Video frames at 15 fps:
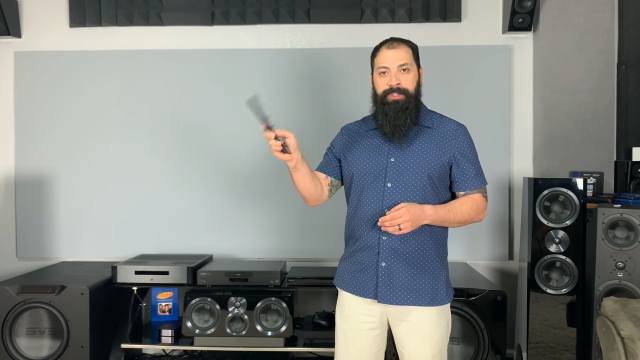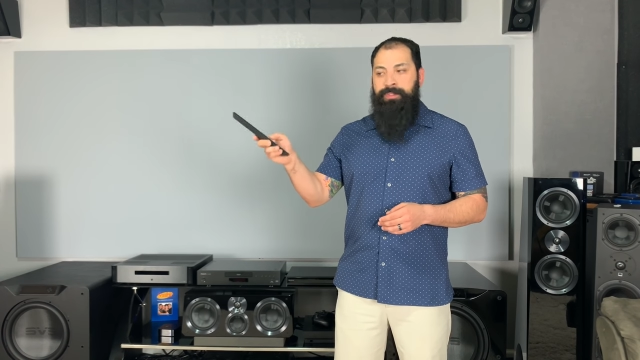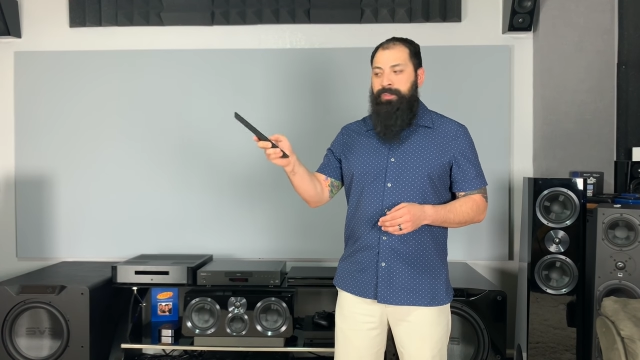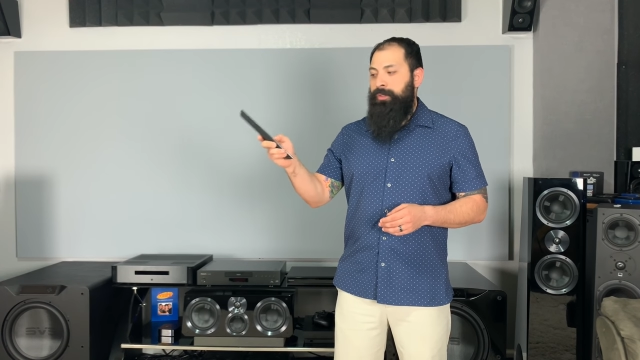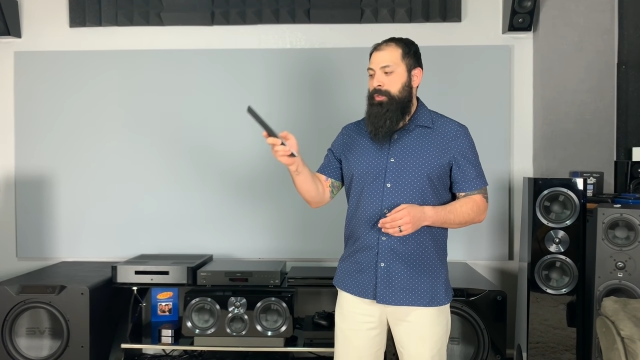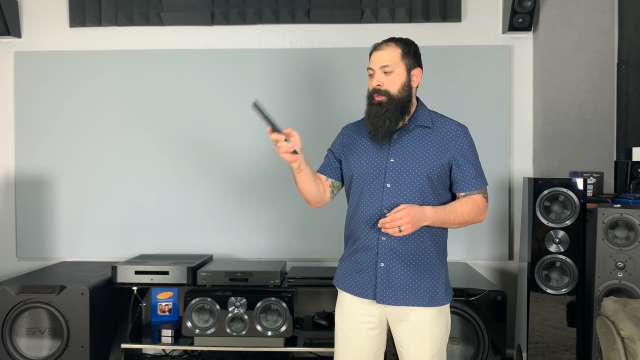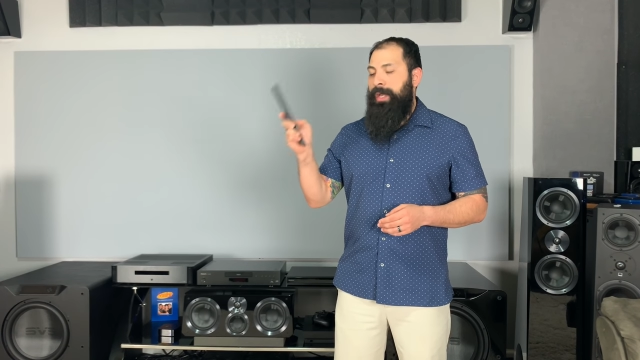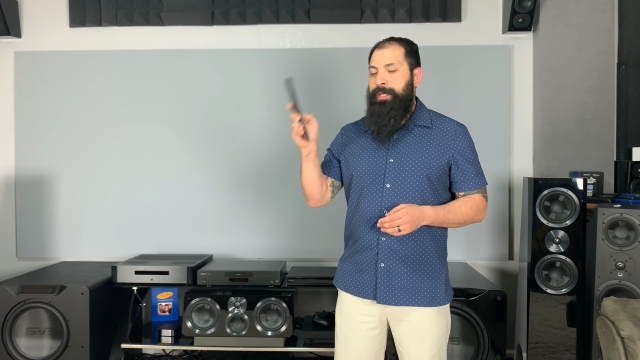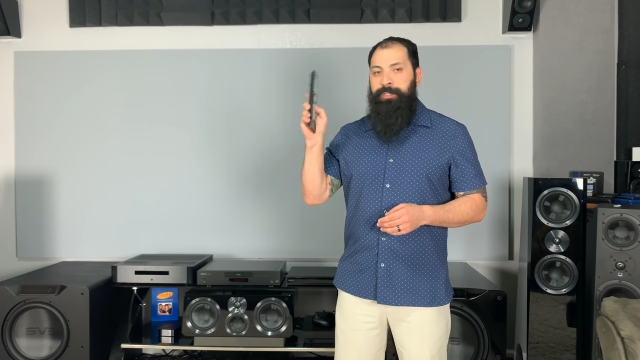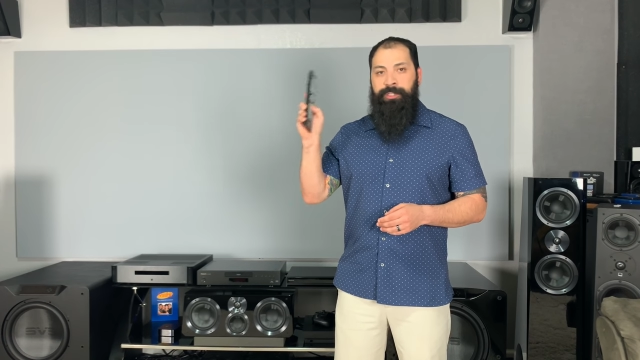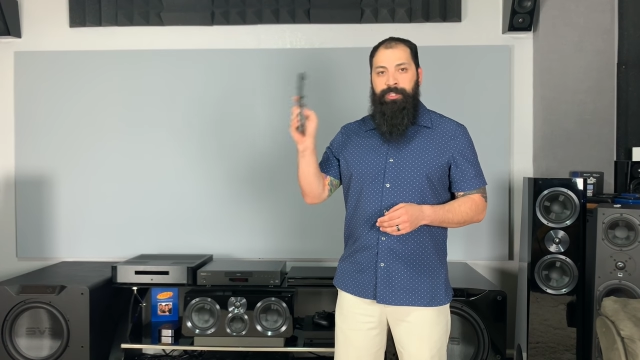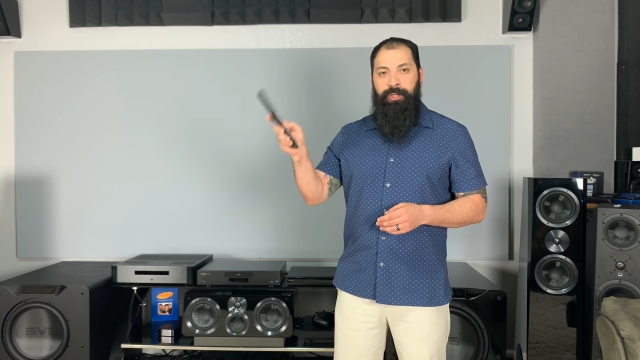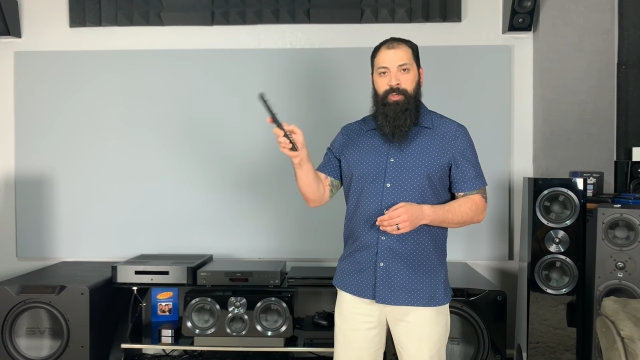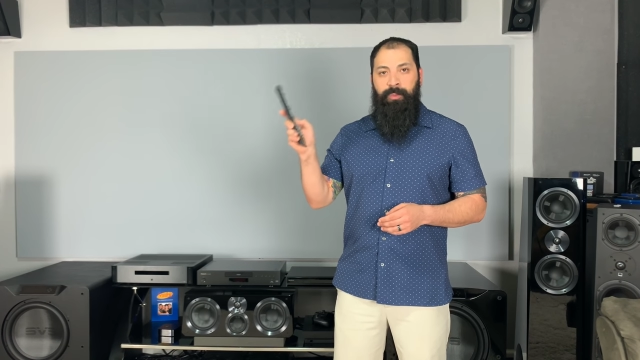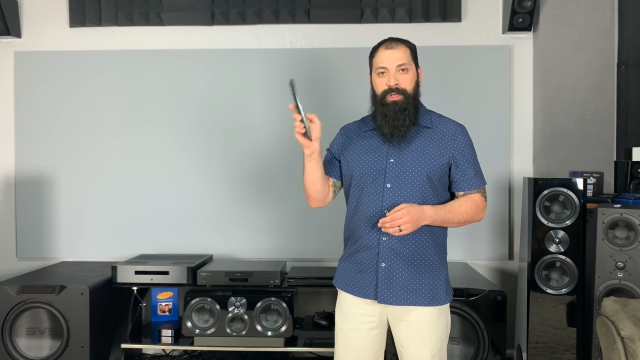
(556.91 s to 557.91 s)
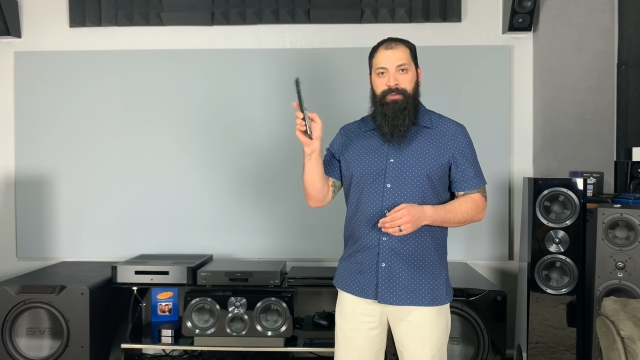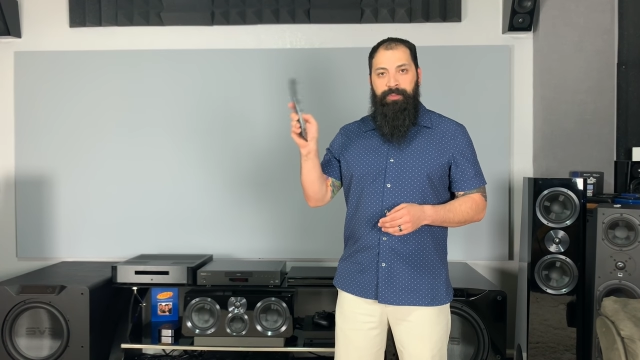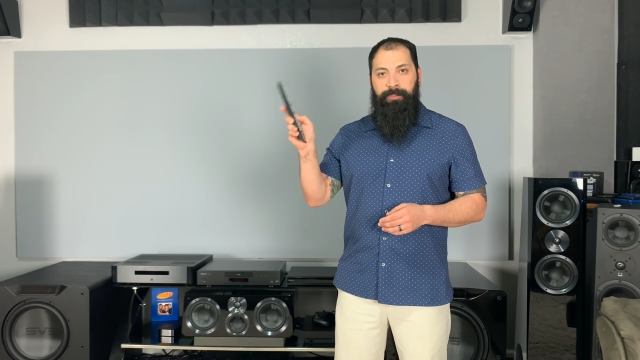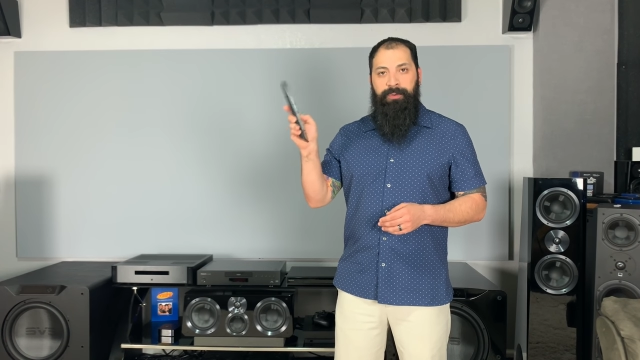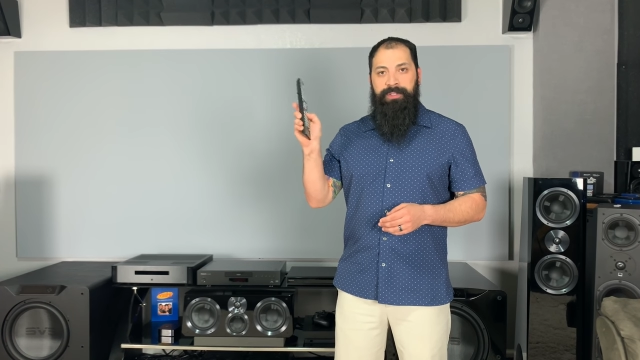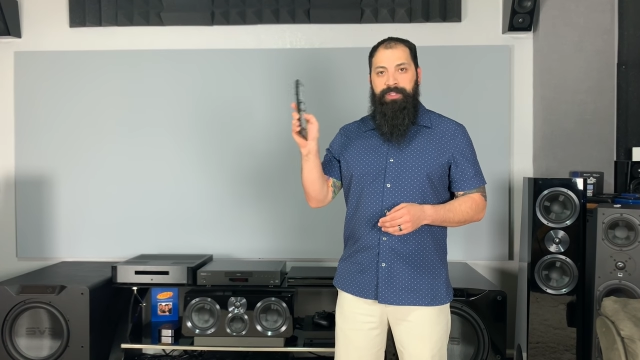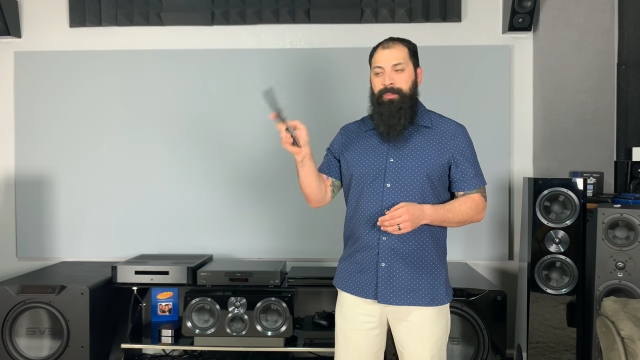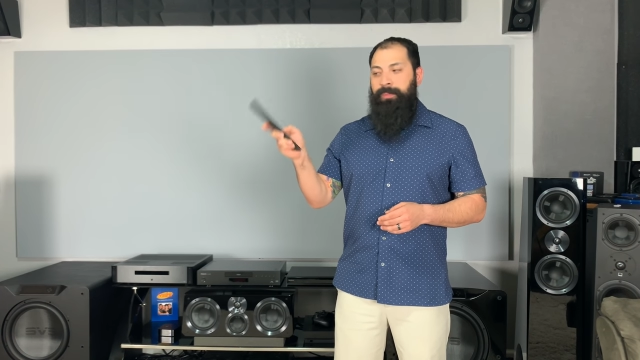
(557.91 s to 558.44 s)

So you actually know whenever you press a